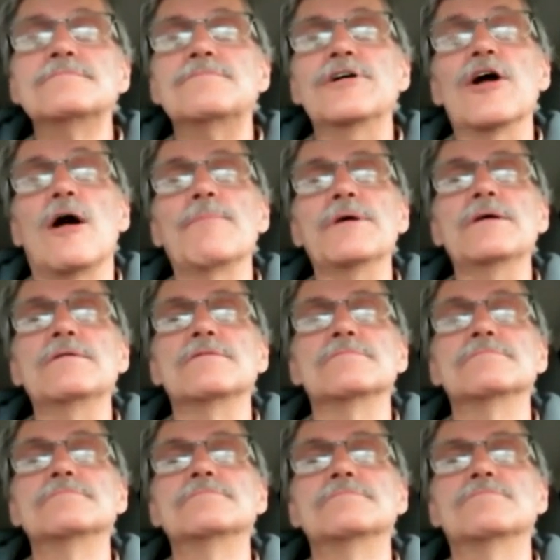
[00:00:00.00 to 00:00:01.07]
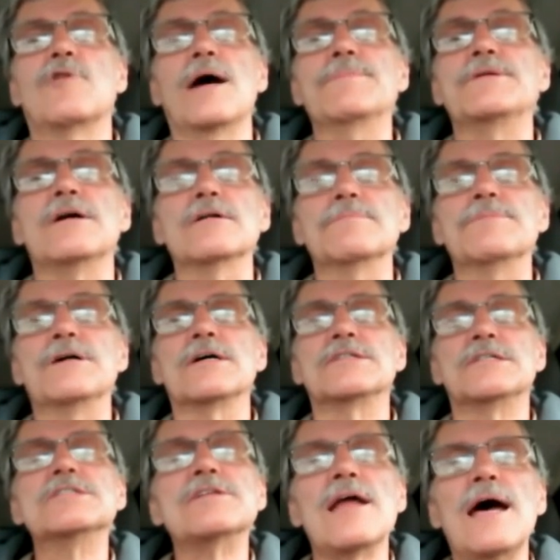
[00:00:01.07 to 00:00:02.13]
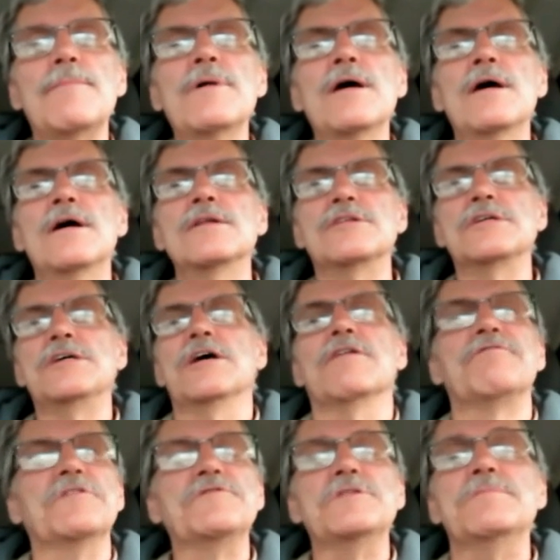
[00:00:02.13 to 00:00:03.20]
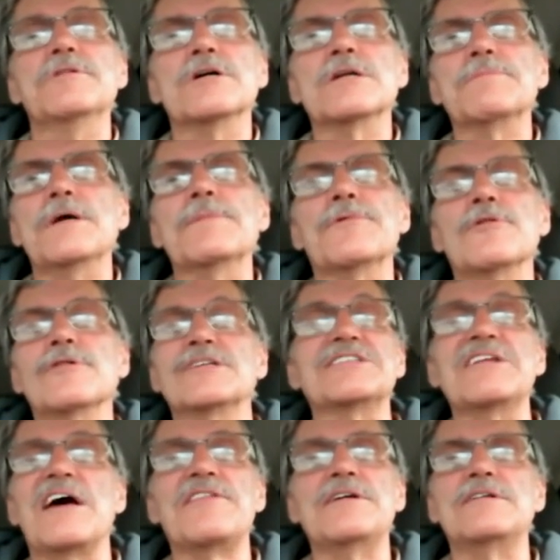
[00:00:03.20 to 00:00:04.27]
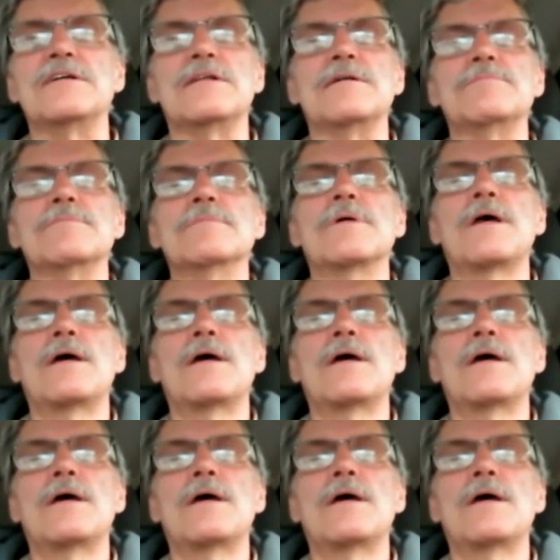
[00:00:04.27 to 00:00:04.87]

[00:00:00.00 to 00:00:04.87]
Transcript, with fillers: We'd all be wiped out because Islam, to kill 50 million people, is nothing to them.